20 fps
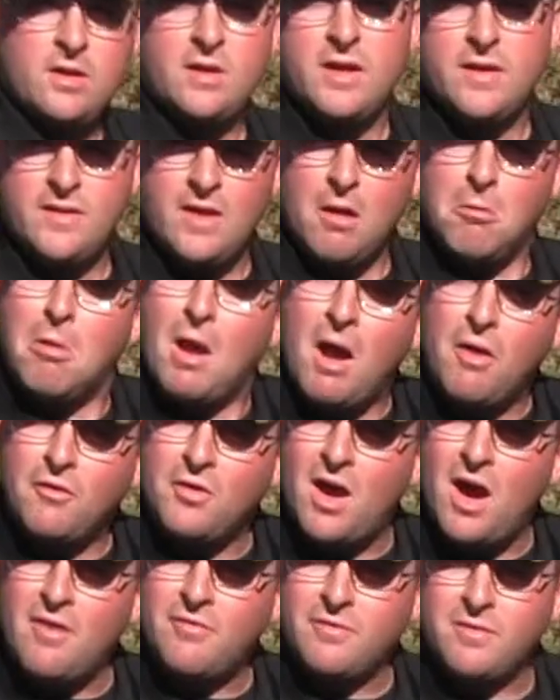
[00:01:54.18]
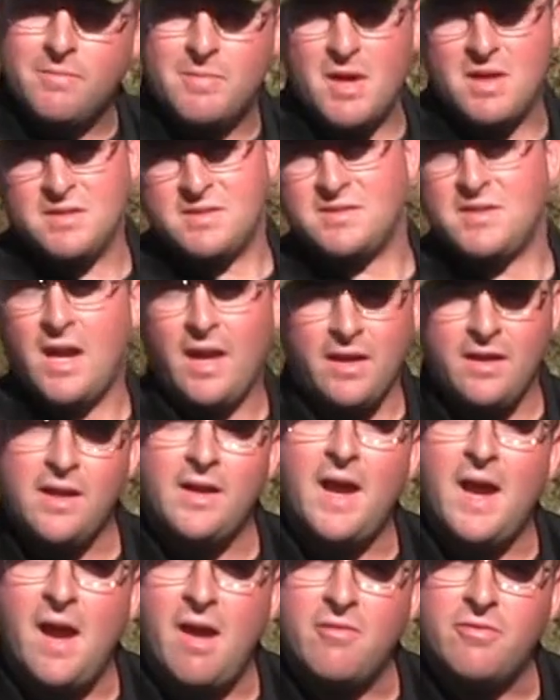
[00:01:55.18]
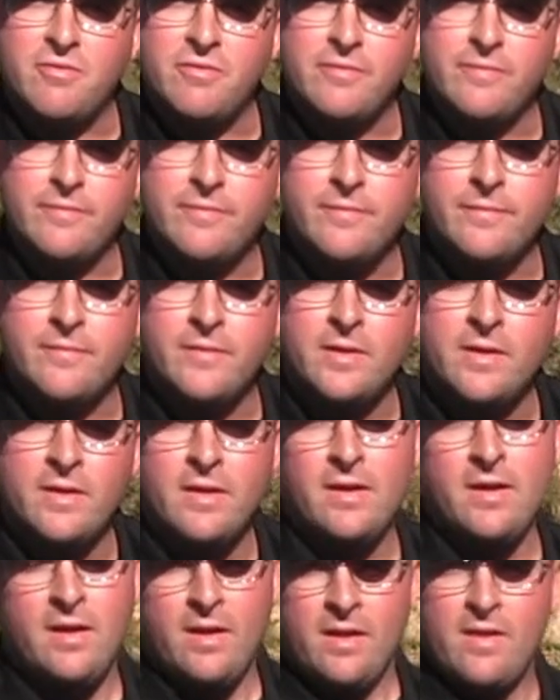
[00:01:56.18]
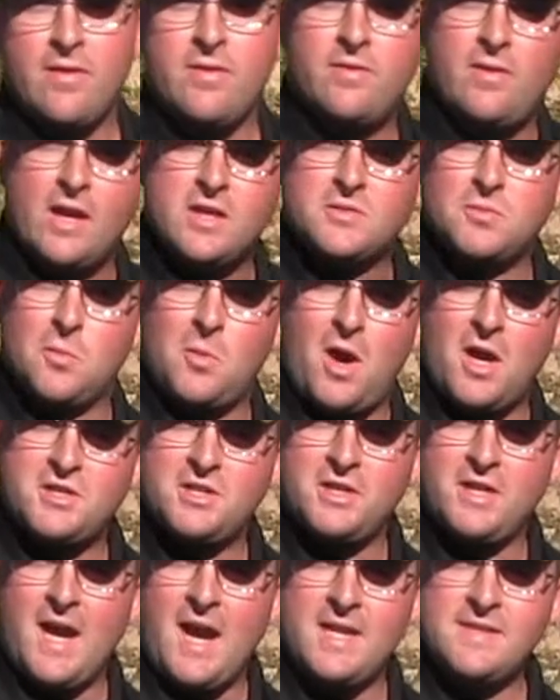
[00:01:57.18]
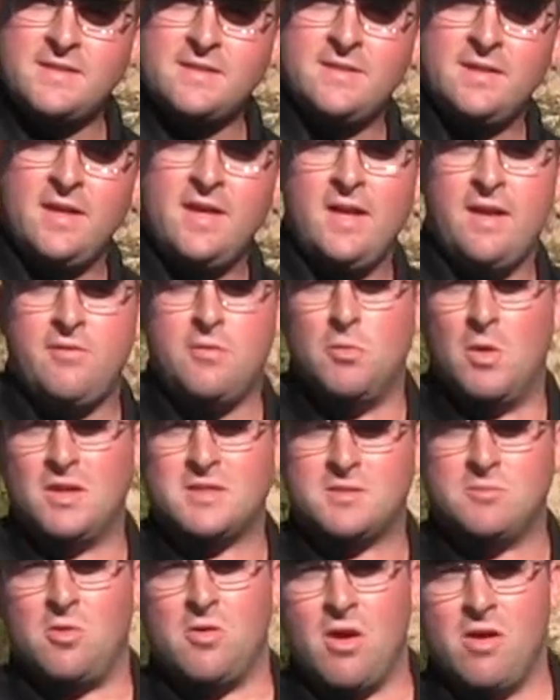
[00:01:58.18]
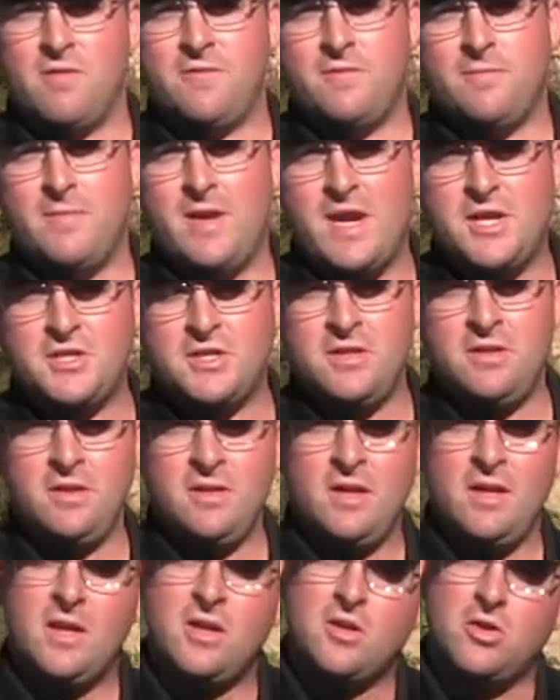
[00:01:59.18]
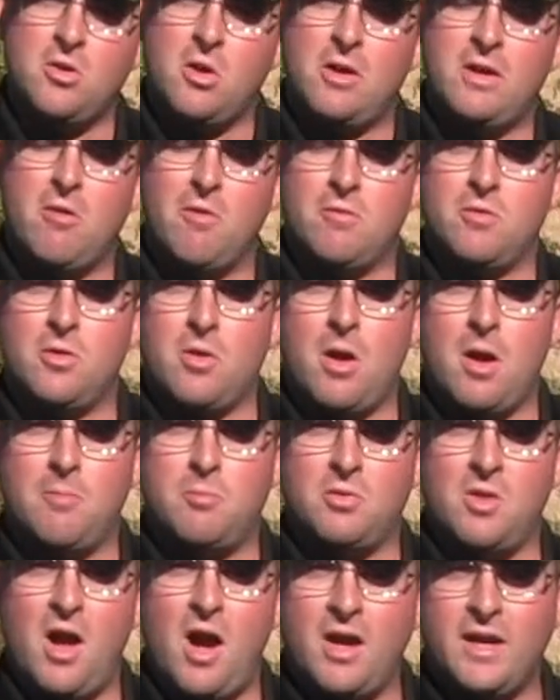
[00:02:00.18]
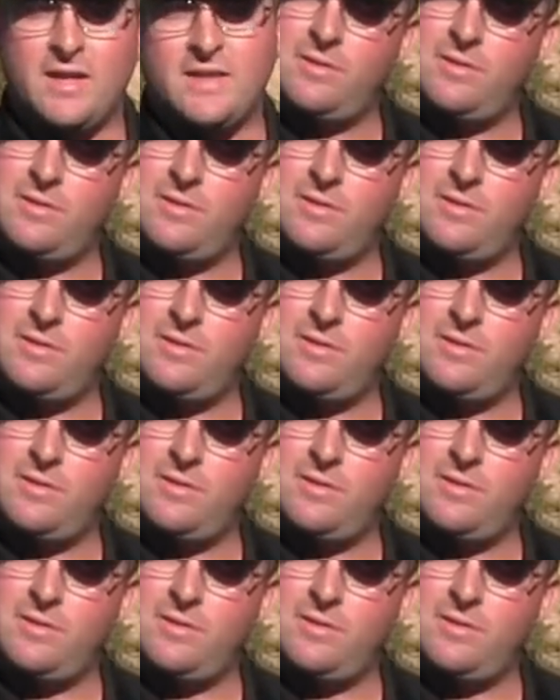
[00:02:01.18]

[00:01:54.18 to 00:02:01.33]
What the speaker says: Get that round off in about a second and a half. Thanks for watching, guys. If you want some more information, you can head over to our blog at